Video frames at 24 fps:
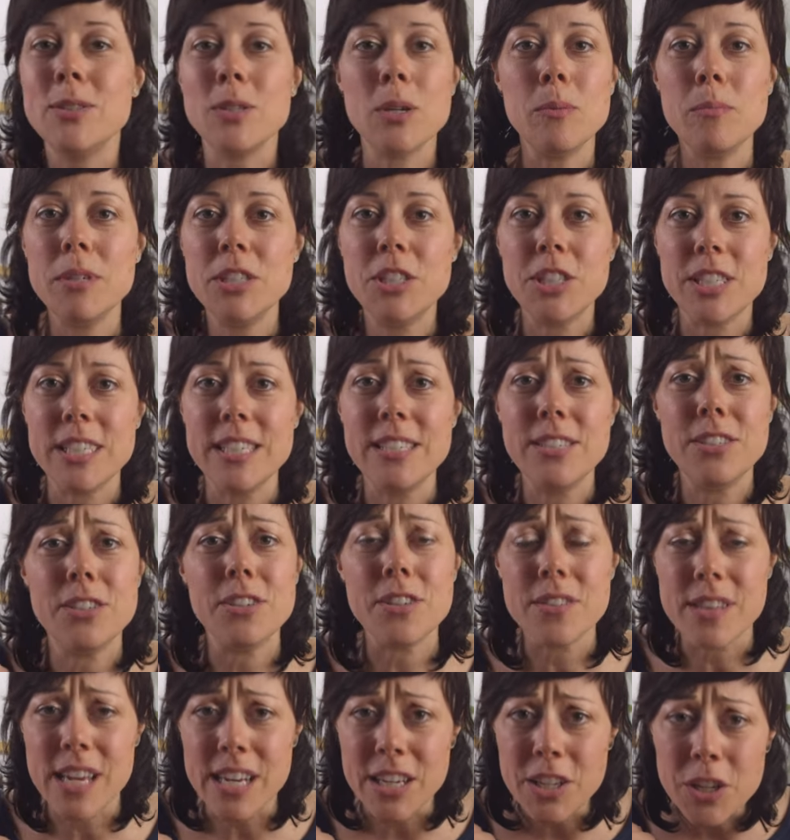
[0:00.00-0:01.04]
So much
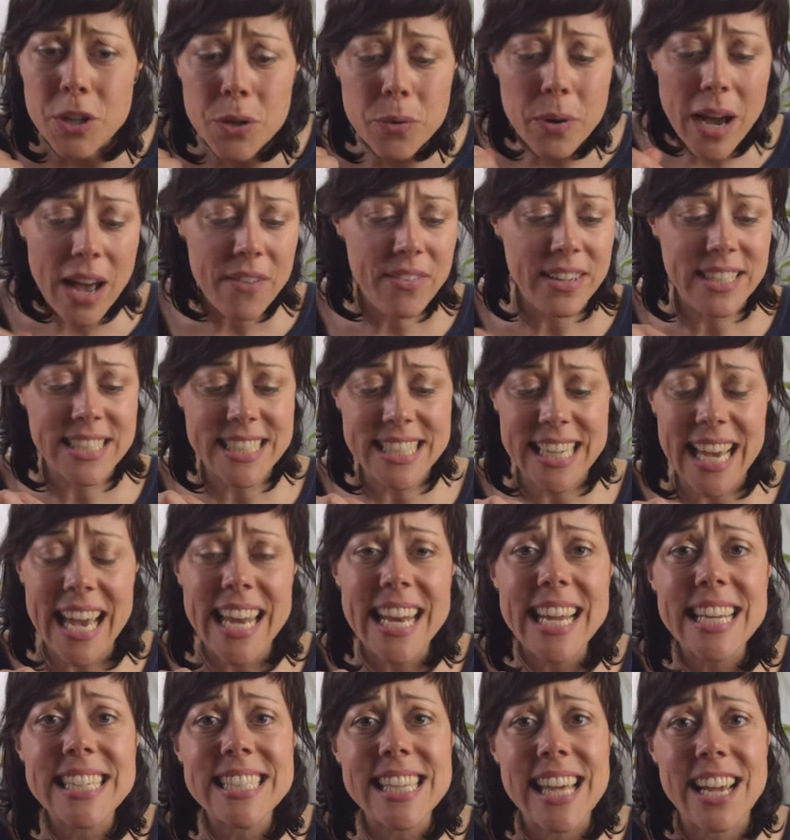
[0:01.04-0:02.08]
easier than you having to
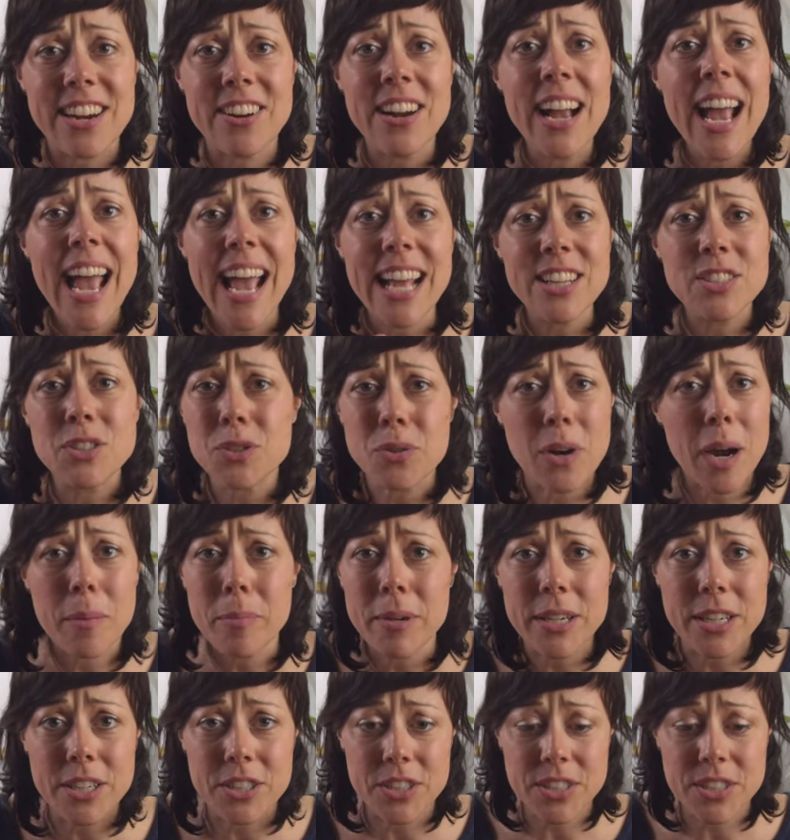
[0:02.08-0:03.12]
get in there and scrub it